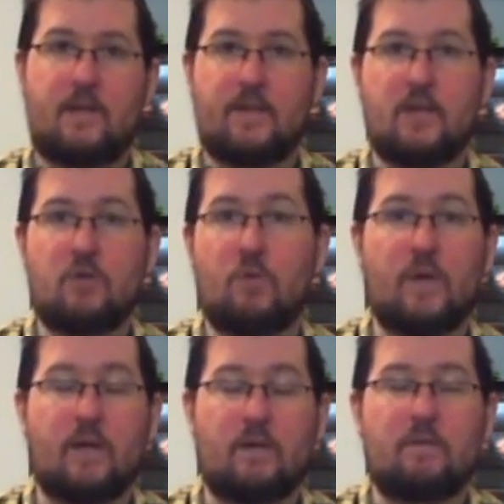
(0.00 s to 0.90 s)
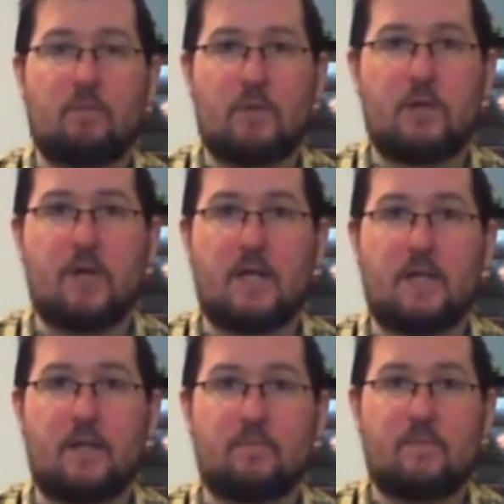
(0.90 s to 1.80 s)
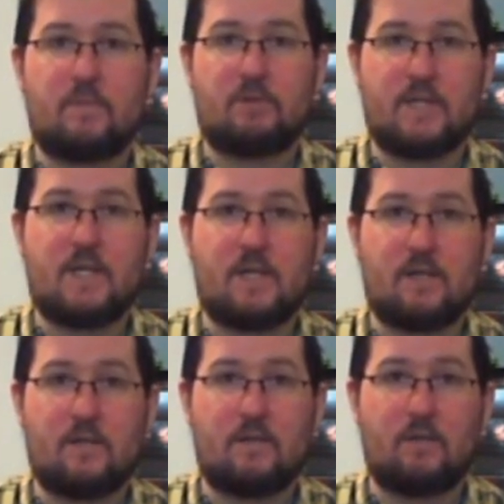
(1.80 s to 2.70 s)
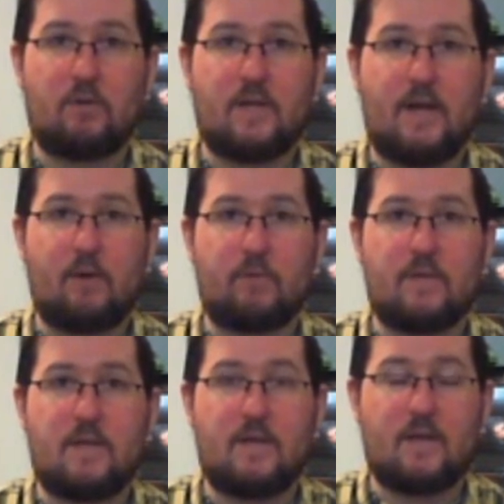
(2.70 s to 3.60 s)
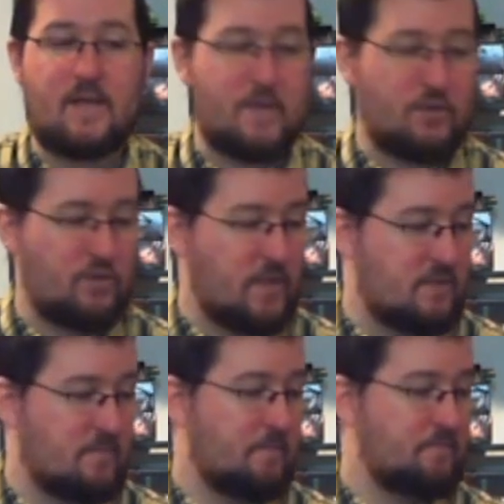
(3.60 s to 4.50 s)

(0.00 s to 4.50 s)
then you will win Red Dragon Inn. So let's take a look at how the game actually plays.